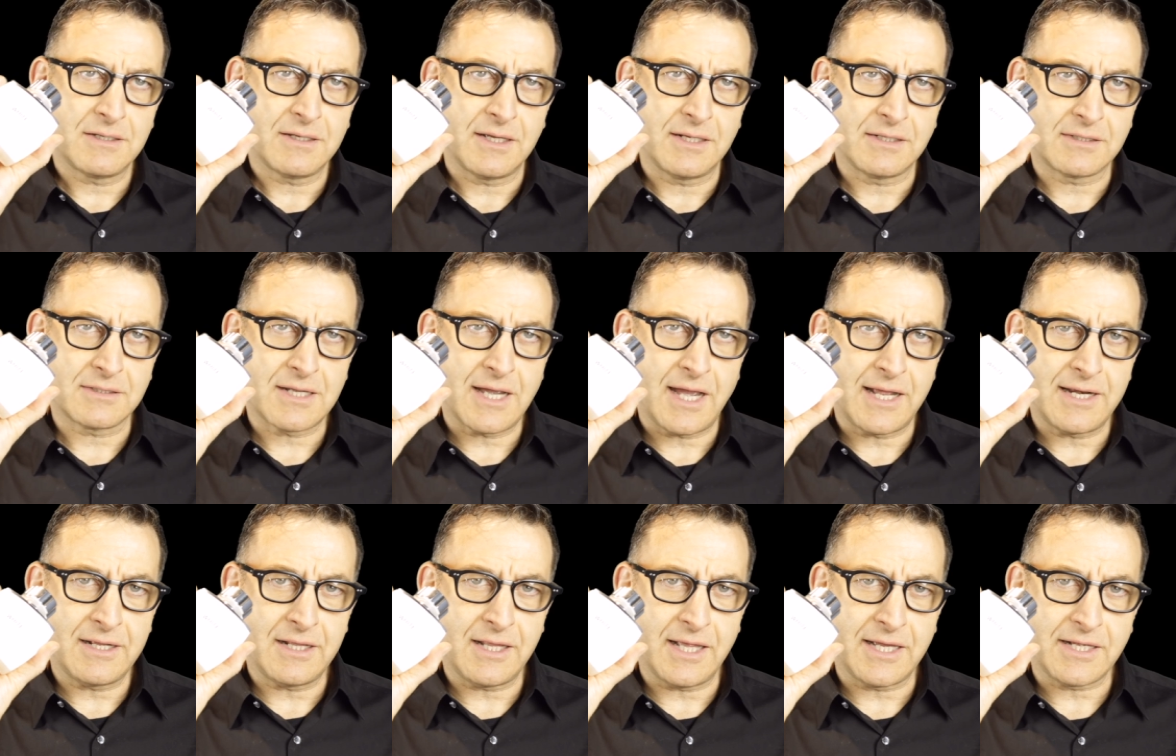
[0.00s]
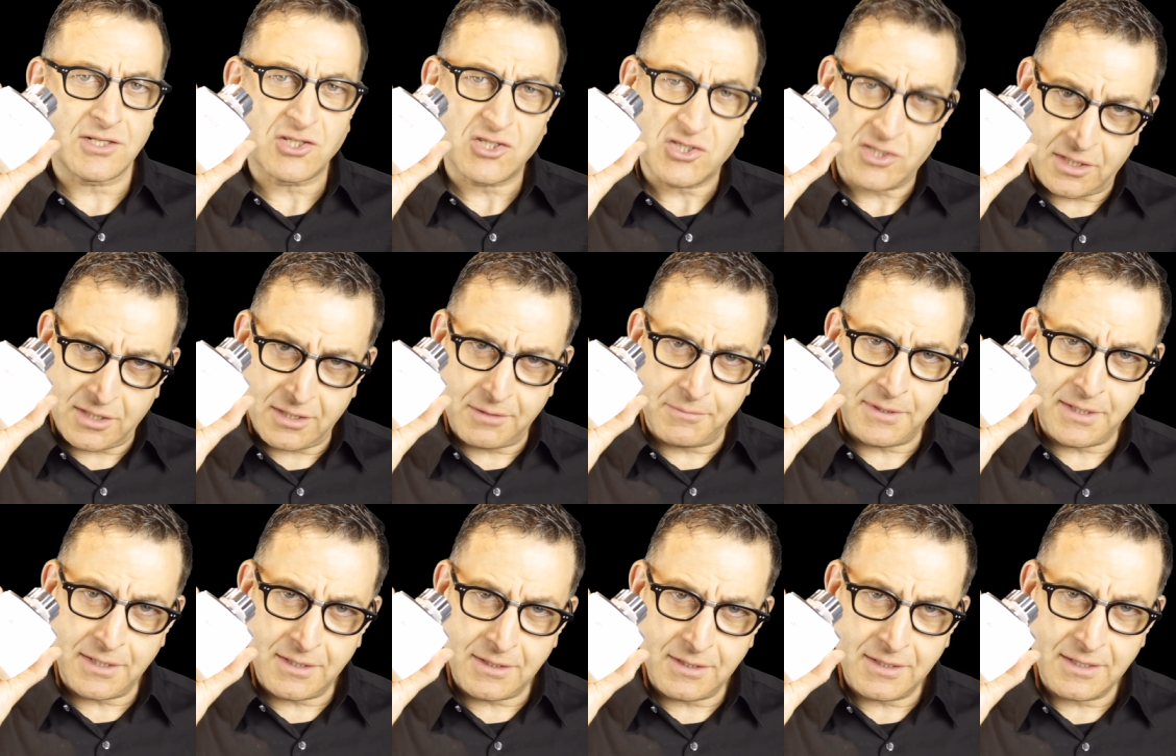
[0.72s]
It's kind of like
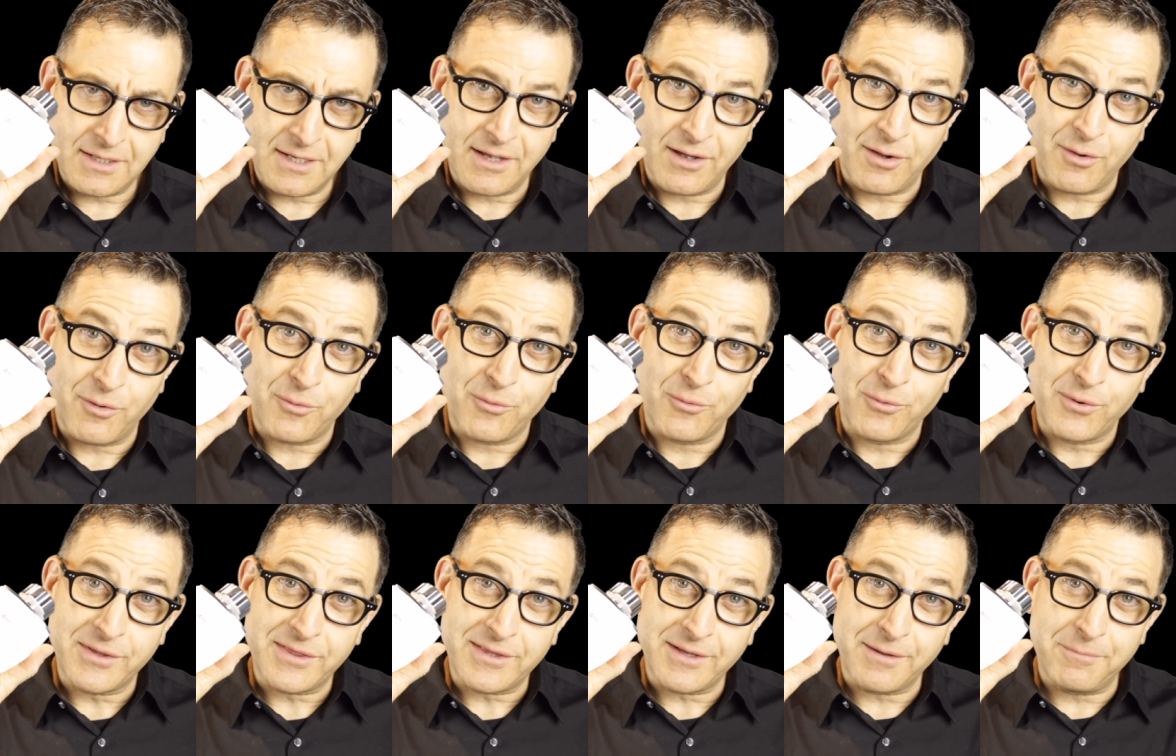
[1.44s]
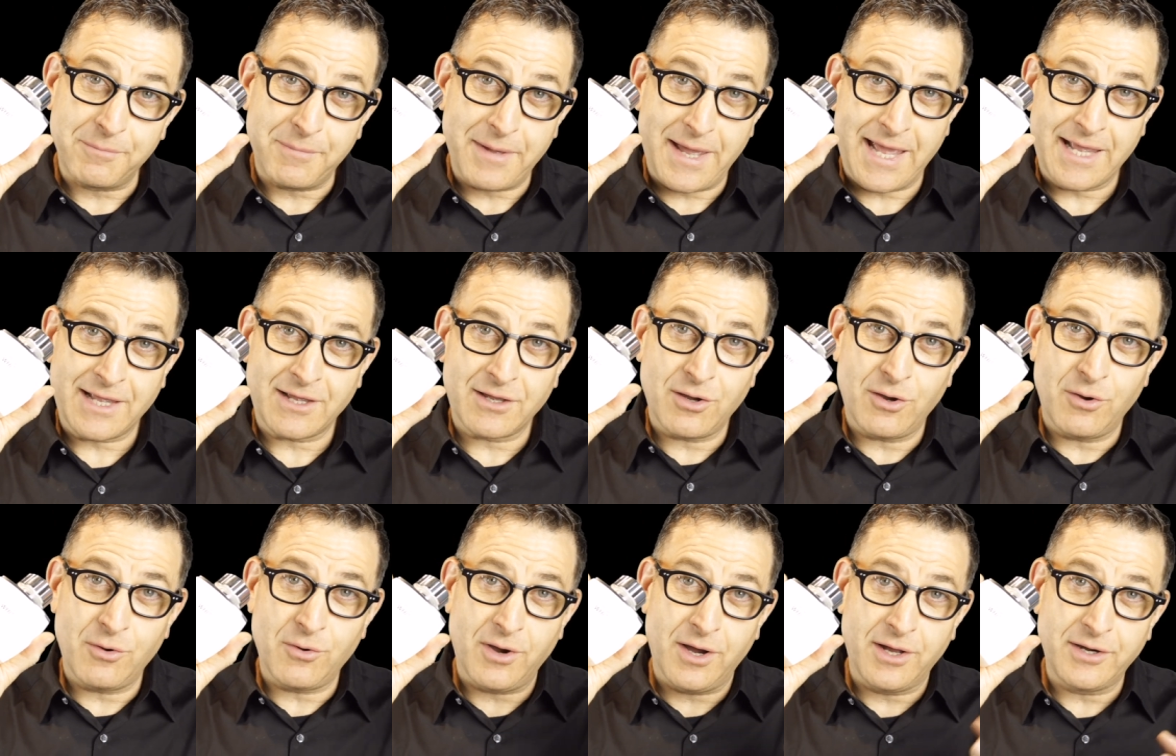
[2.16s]
cinnamon with a
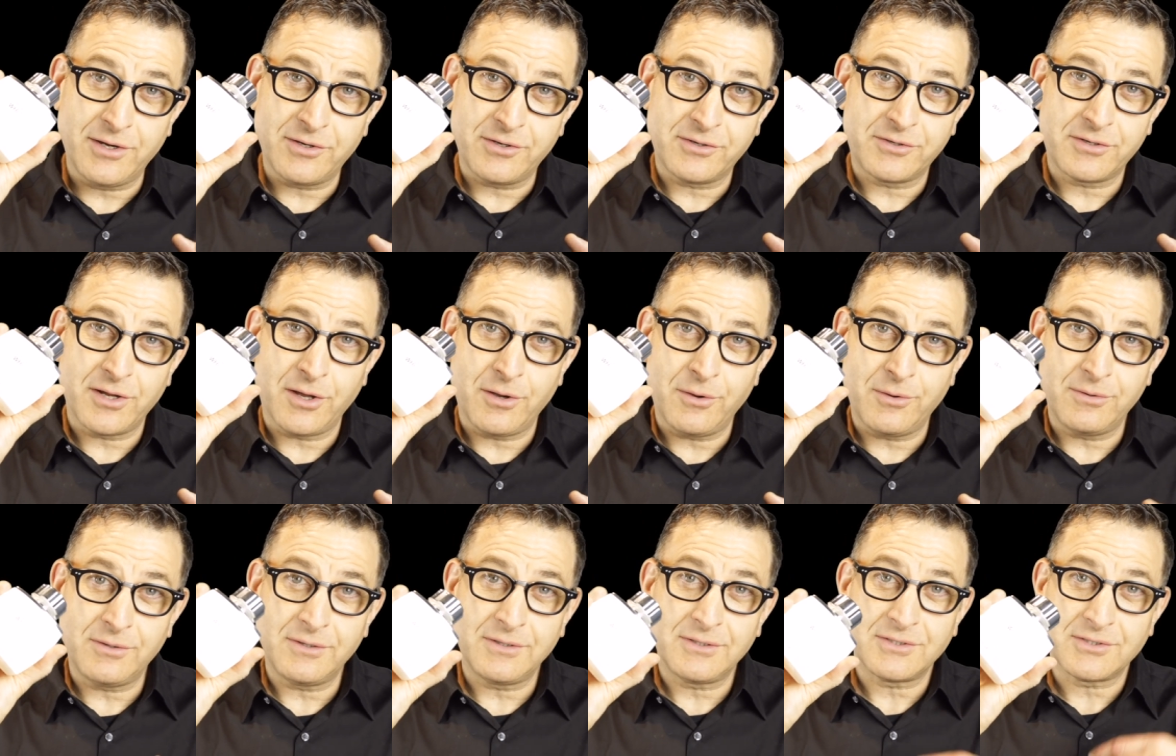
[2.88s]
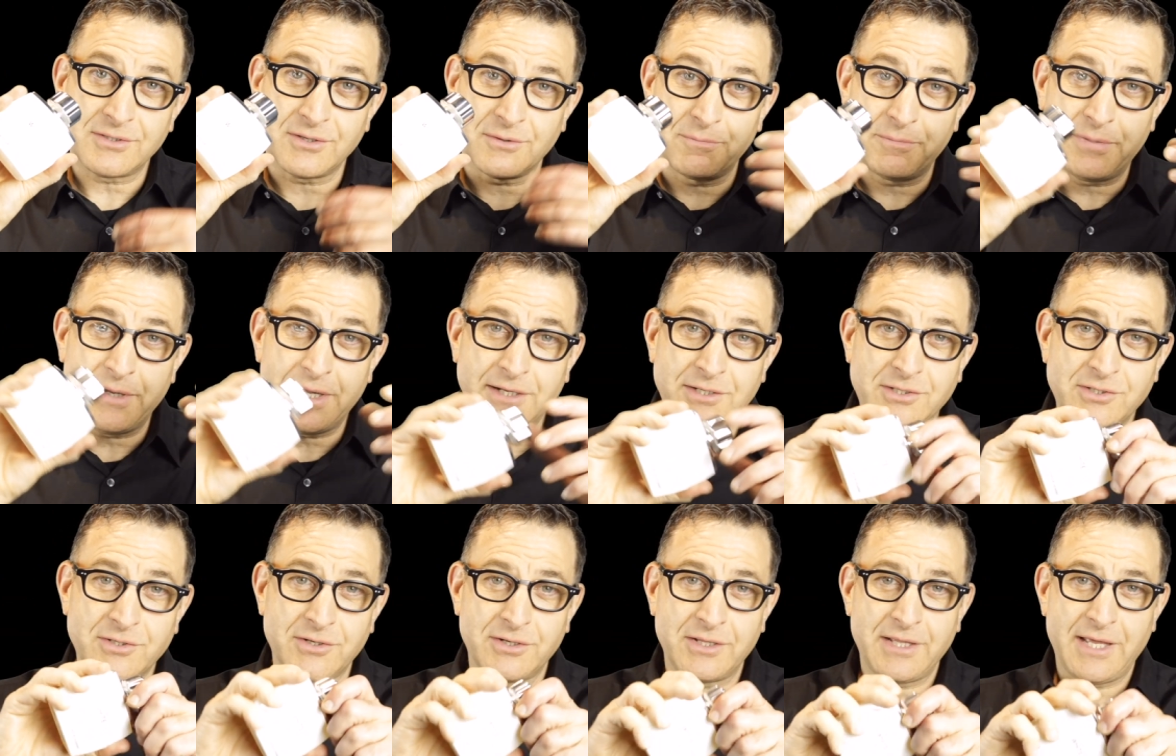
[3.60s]
mango undertone, so
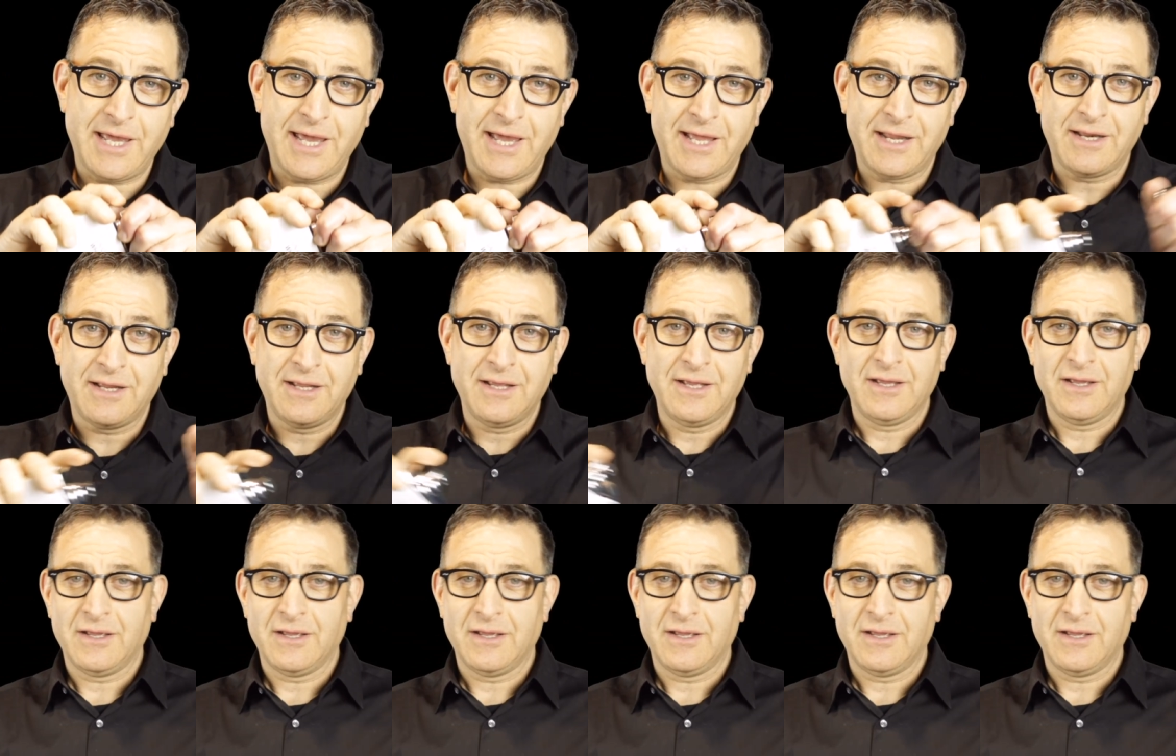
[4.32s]
picture that.